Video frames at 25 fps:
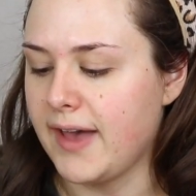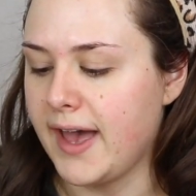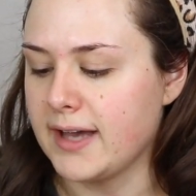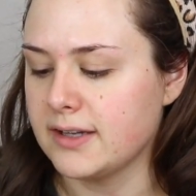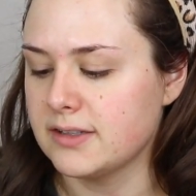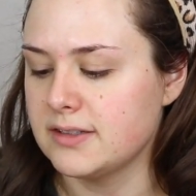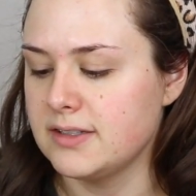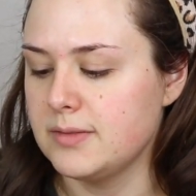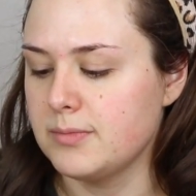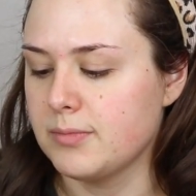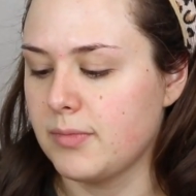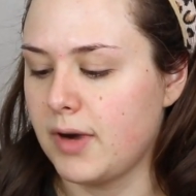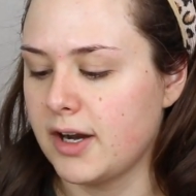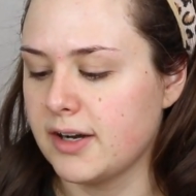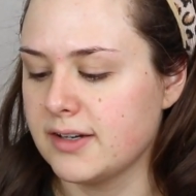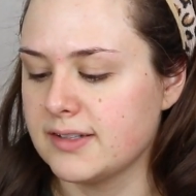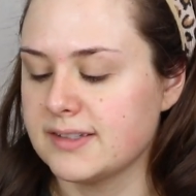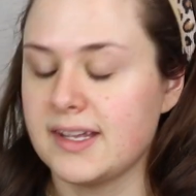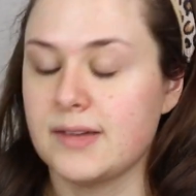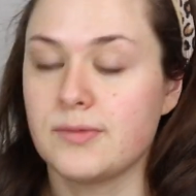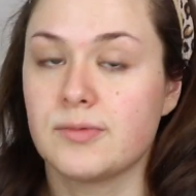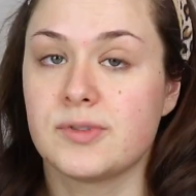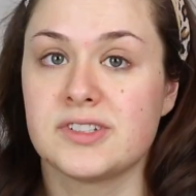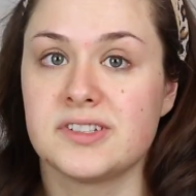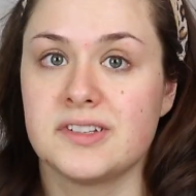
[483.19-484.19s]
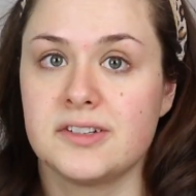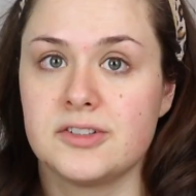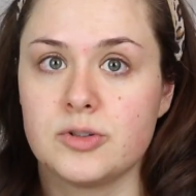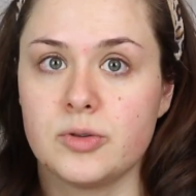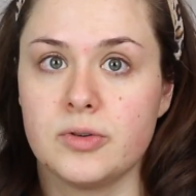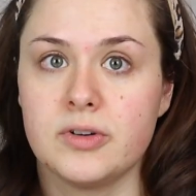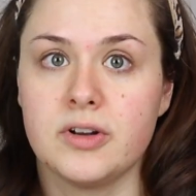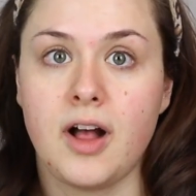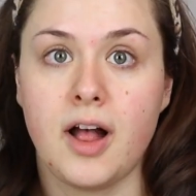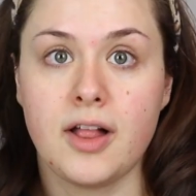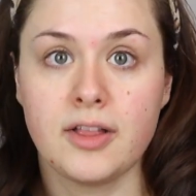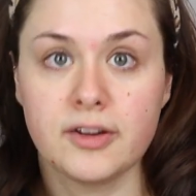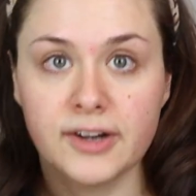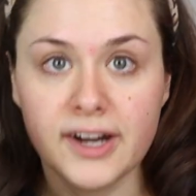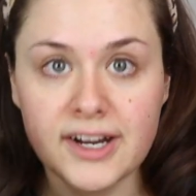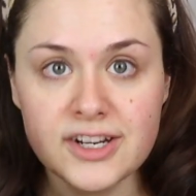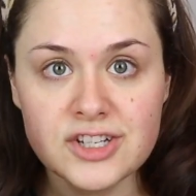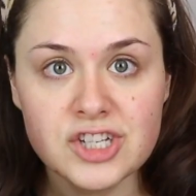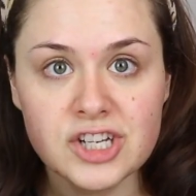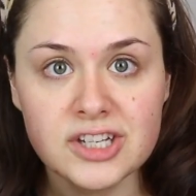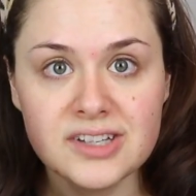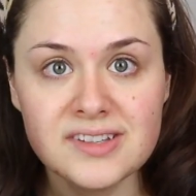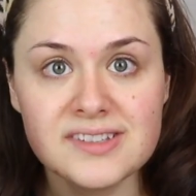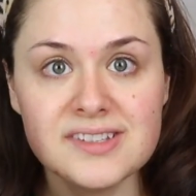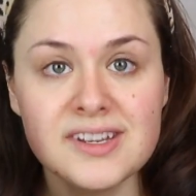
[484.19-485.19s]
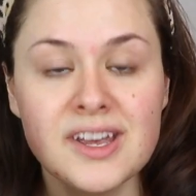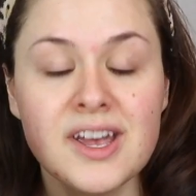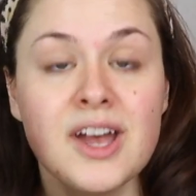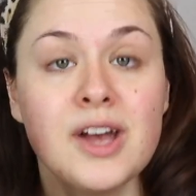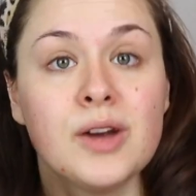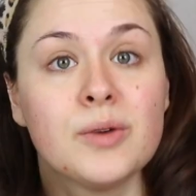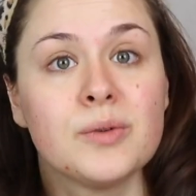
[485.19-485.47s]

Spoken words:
acne marks and residual colorations,